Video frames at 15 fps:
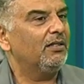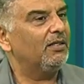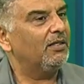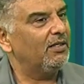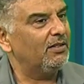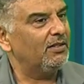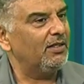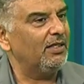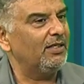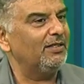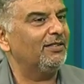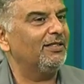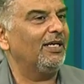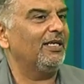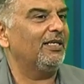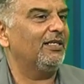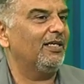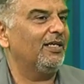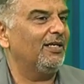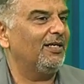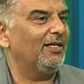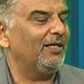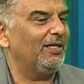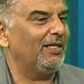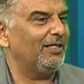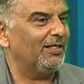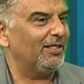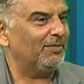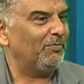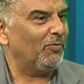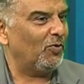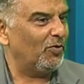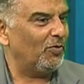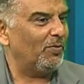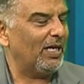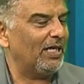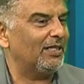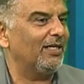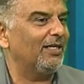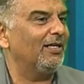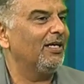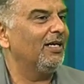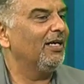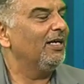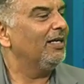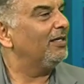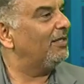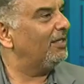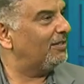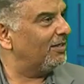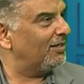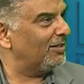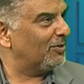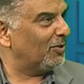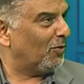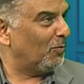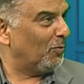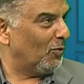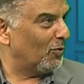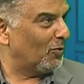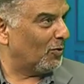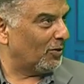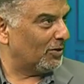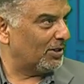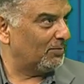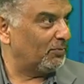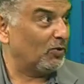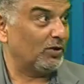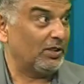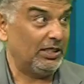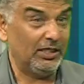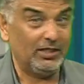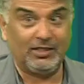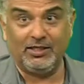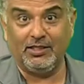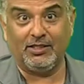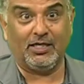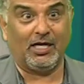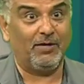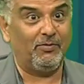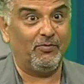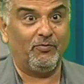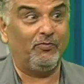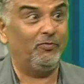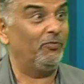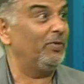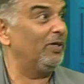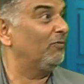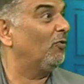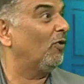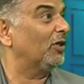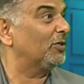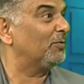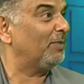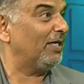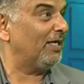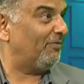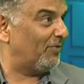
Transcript: The reason is that uh, in this more method, teacher is now more conscious because he sees I'm being watched by